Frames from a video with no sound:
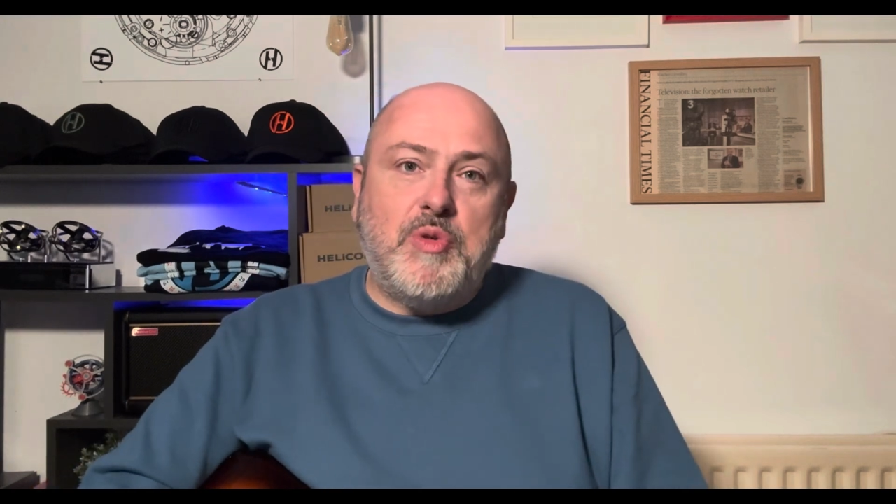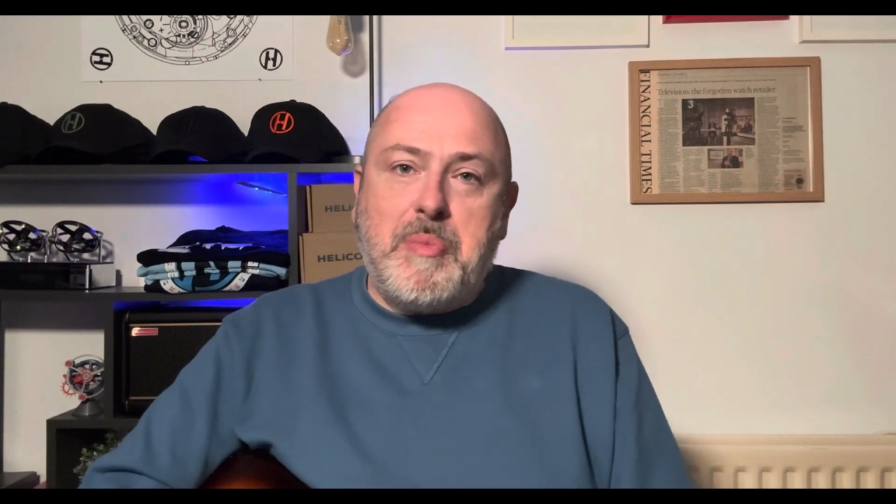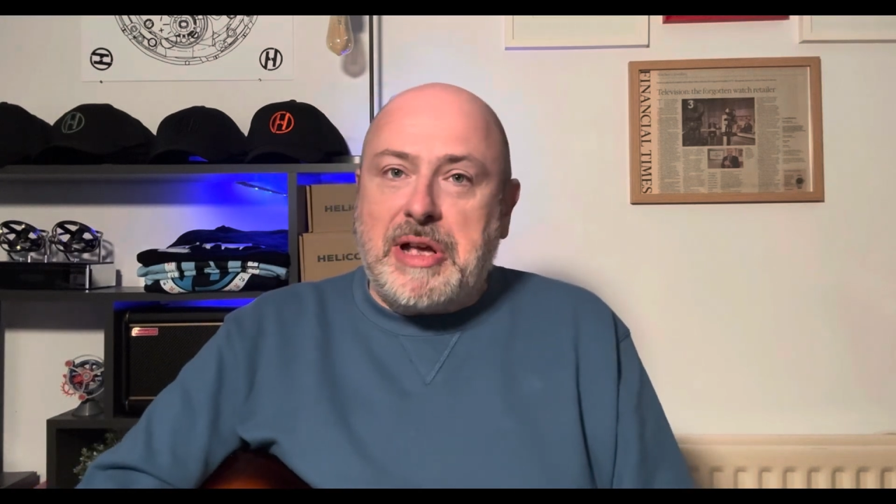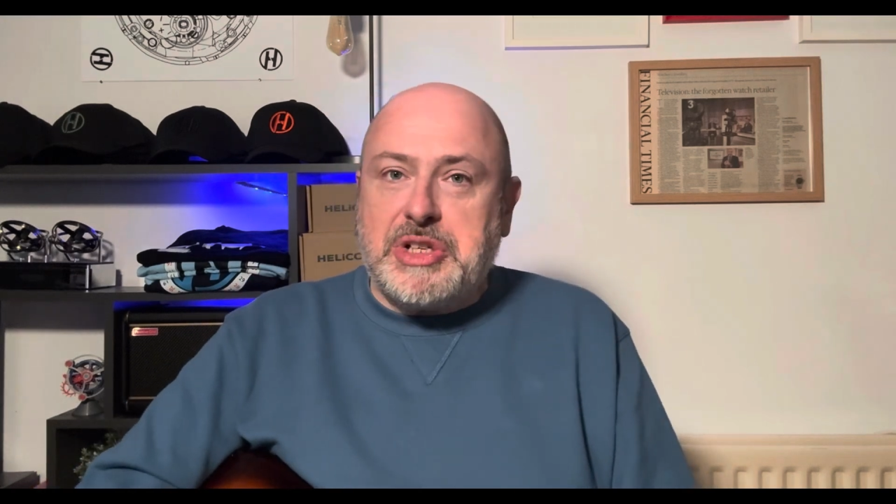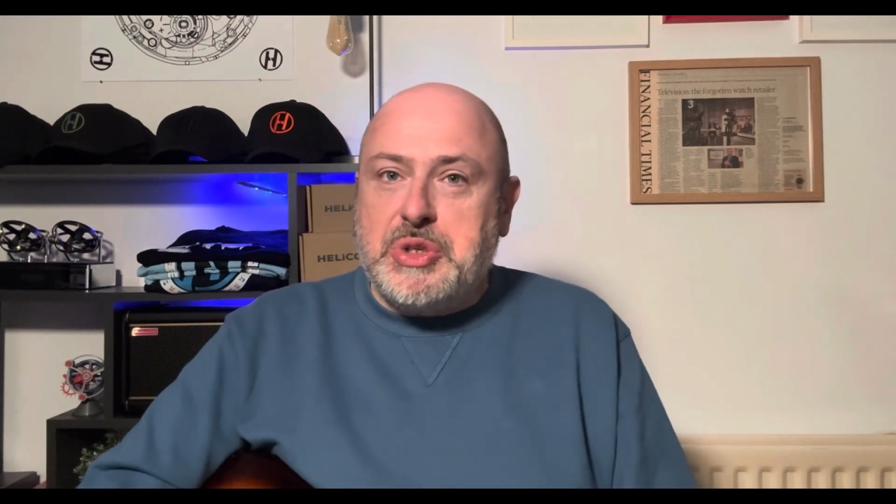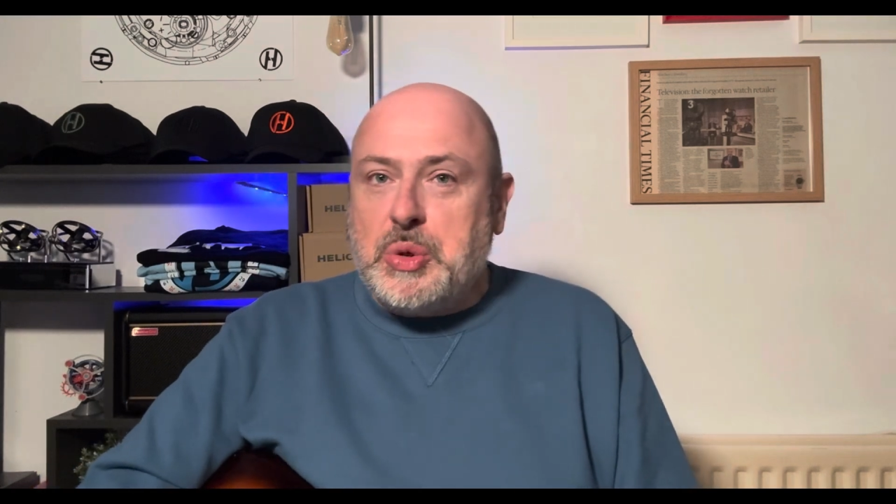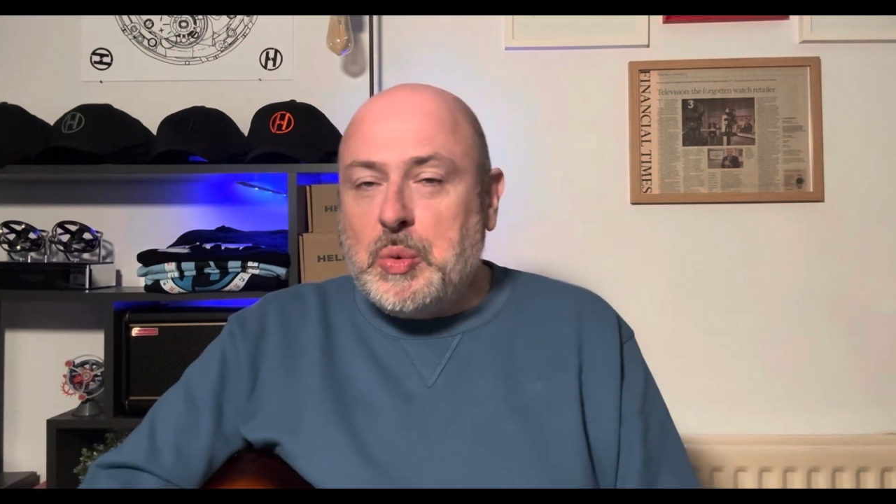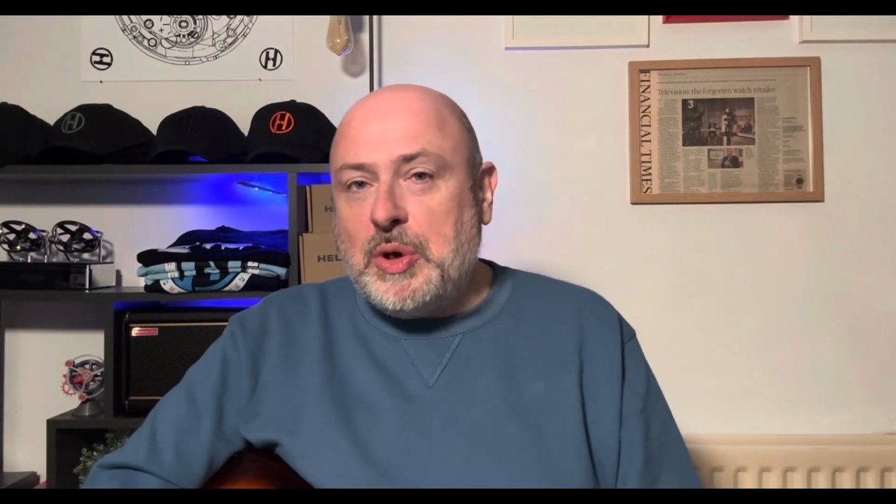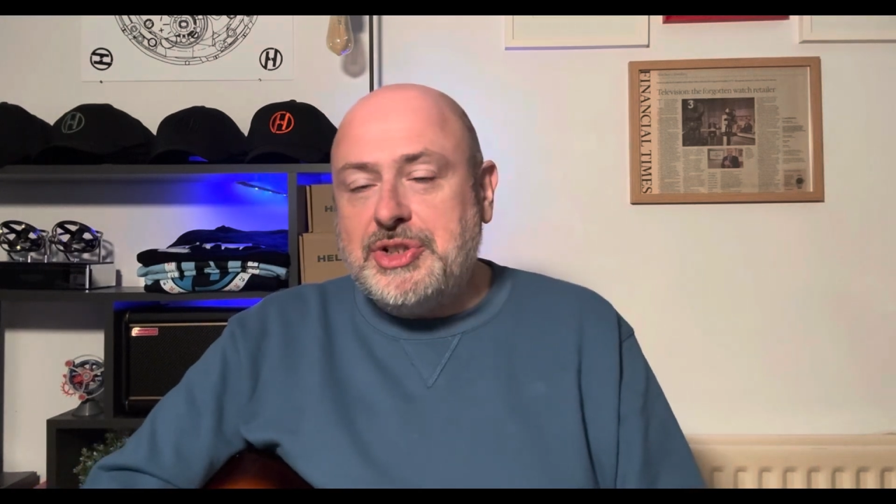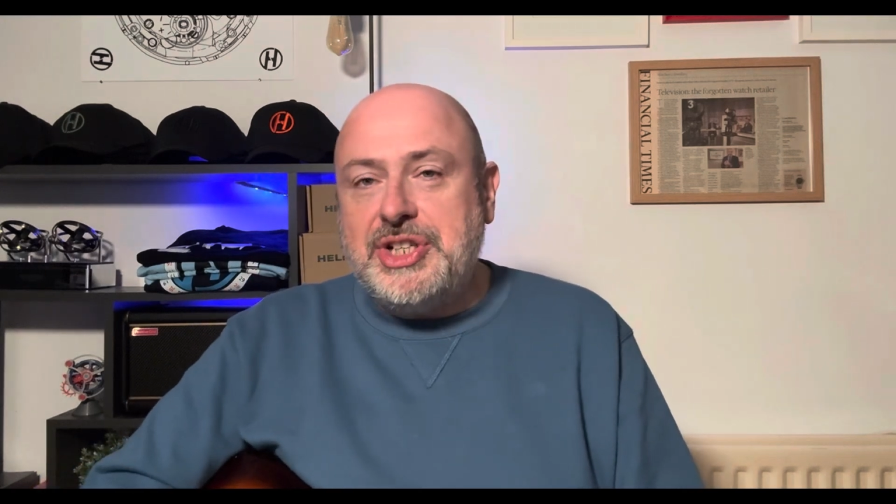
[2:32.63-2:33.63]
robust tool
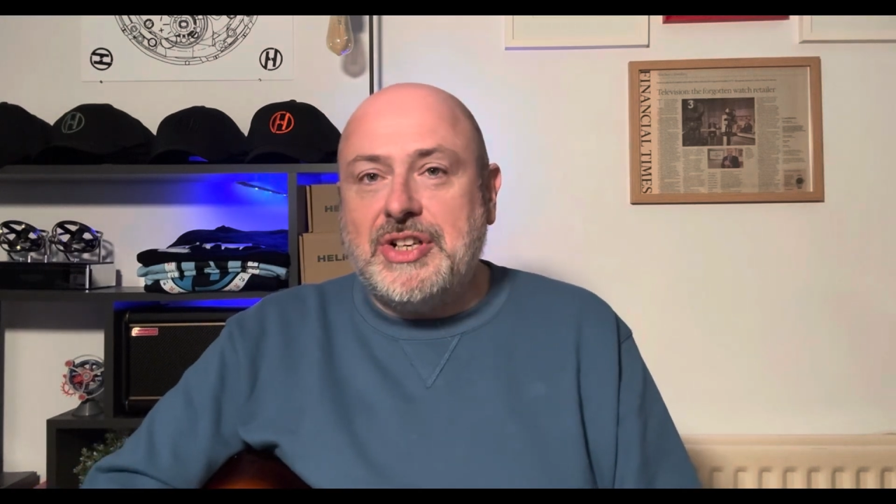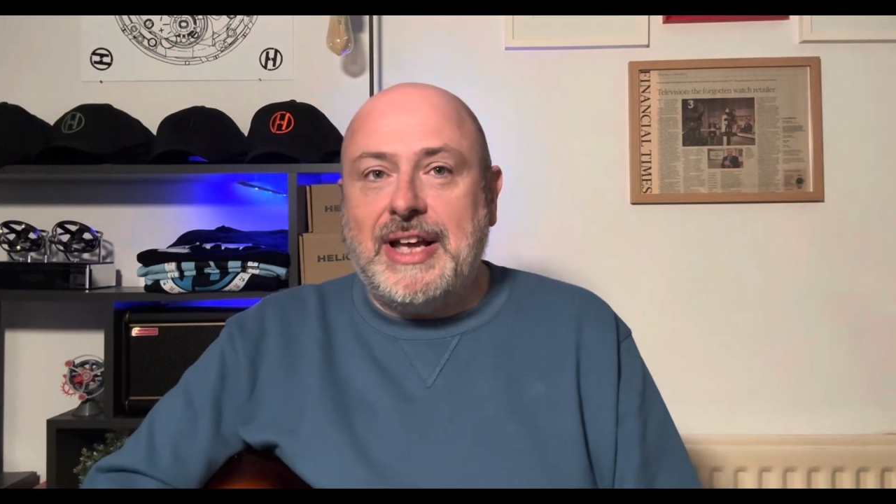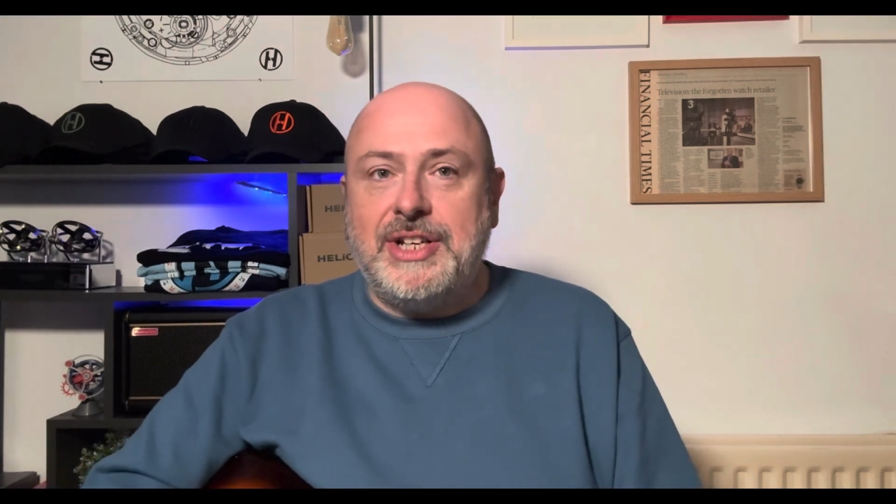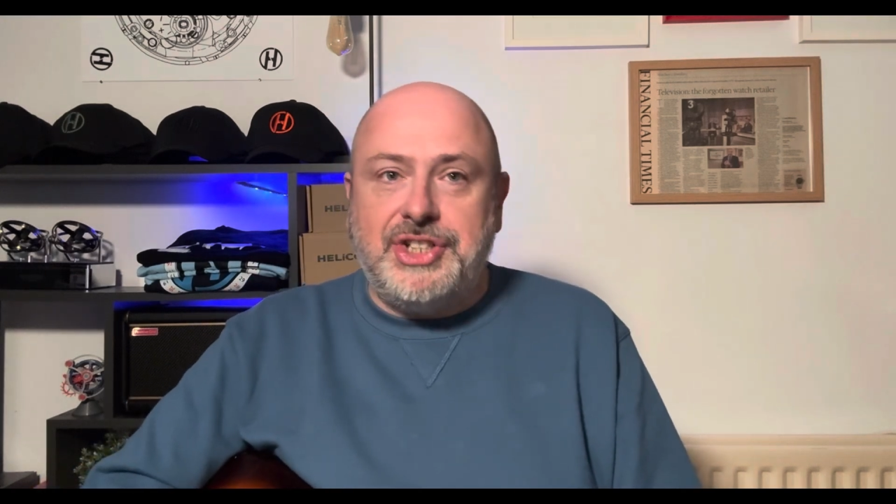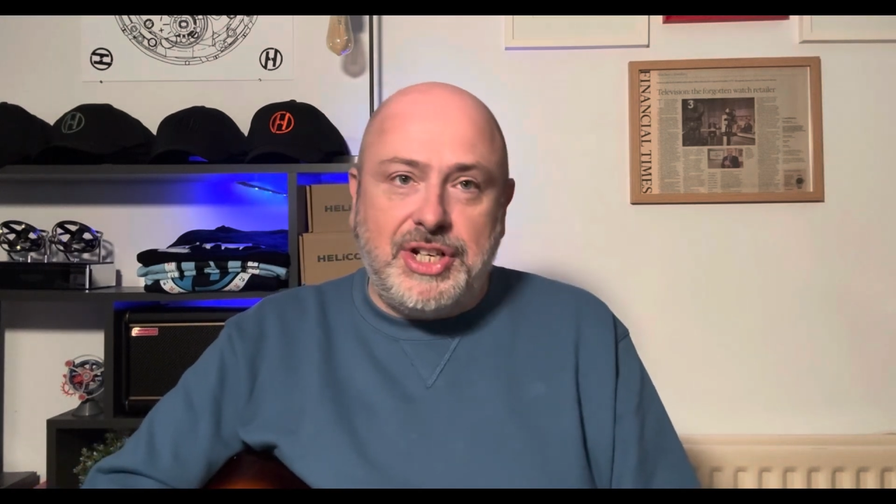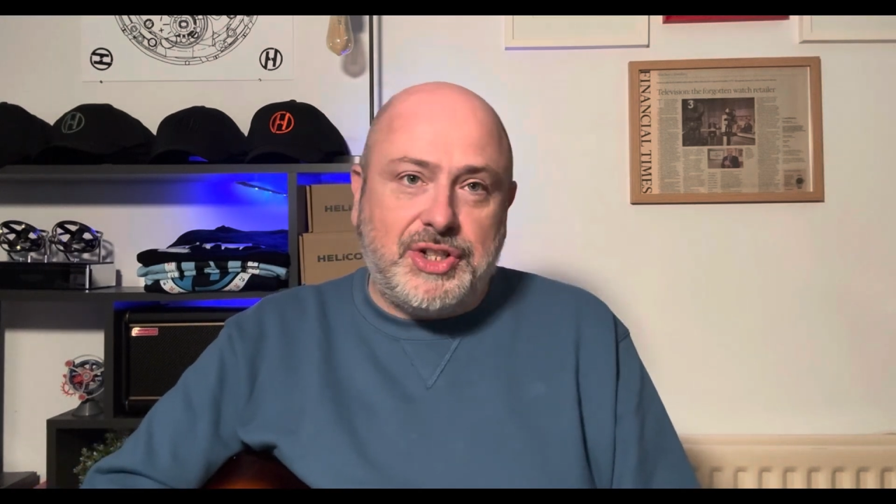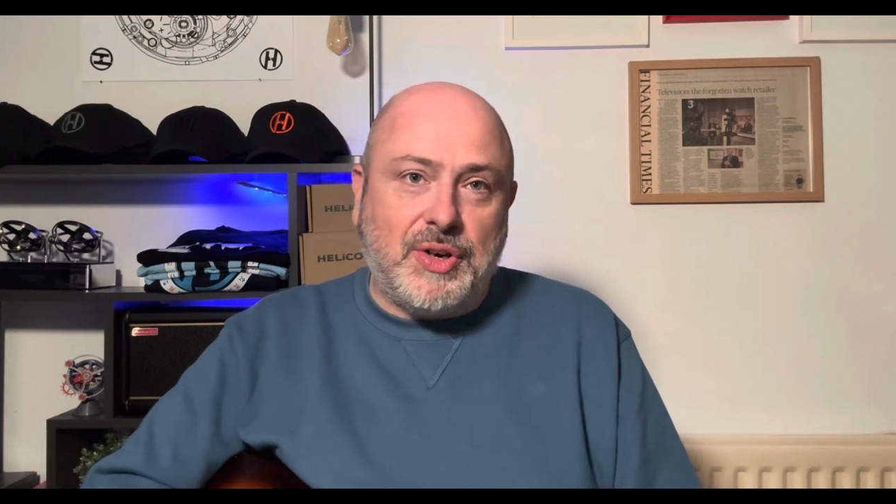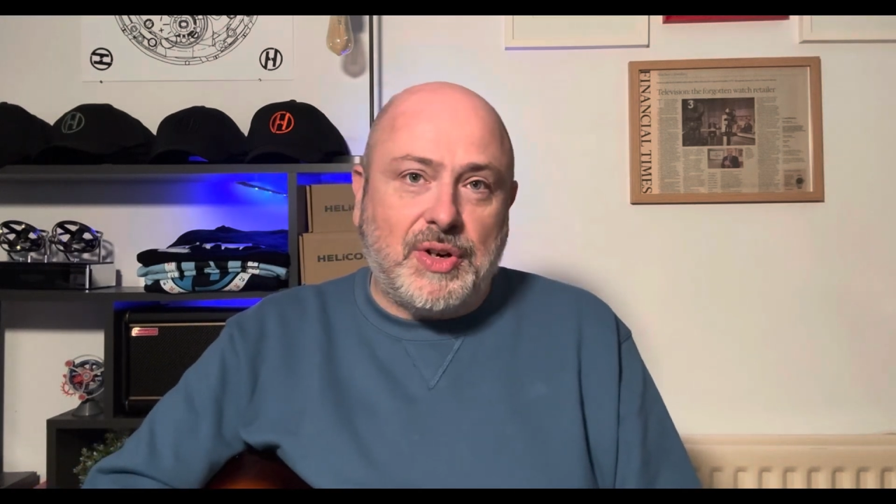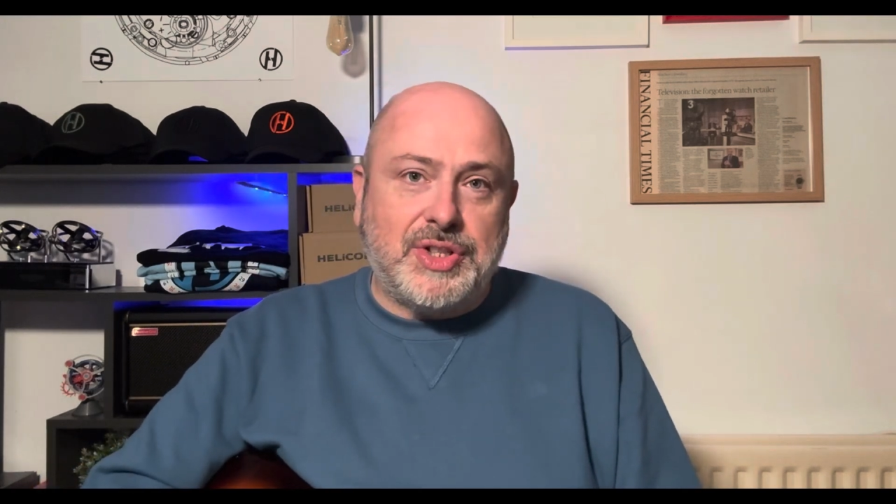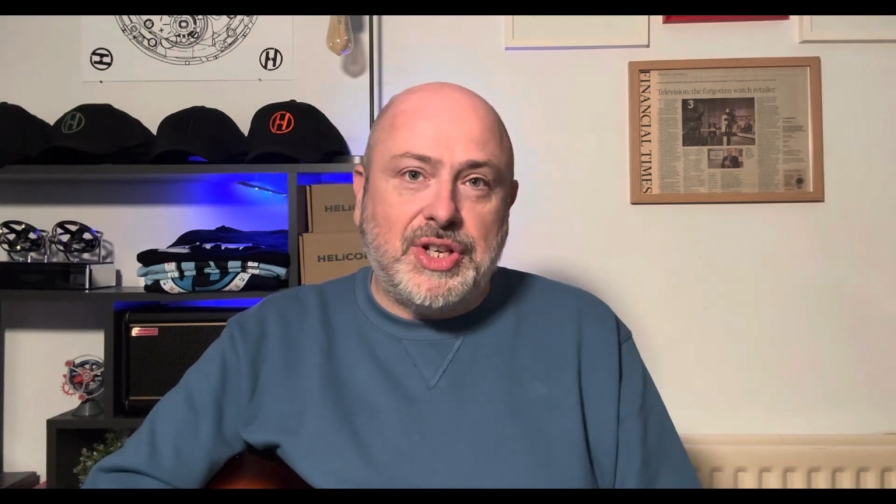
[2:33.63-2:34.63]
watches like
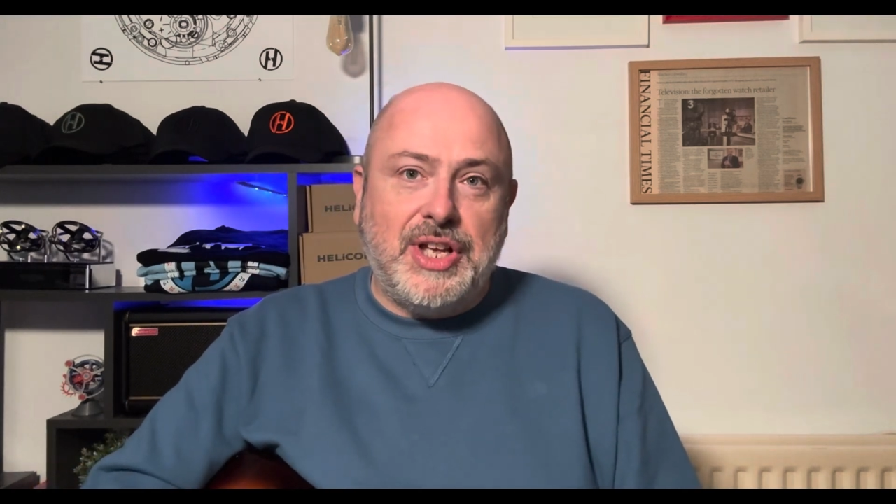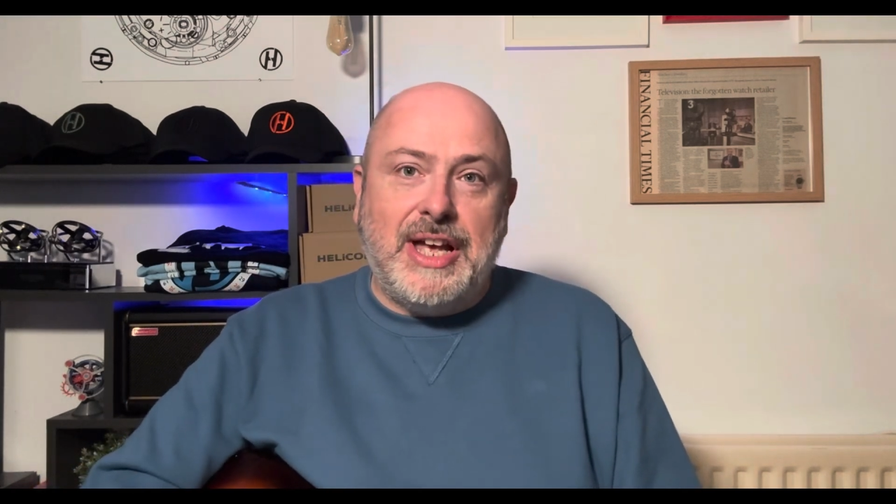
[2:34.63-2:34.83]
G-Shocks,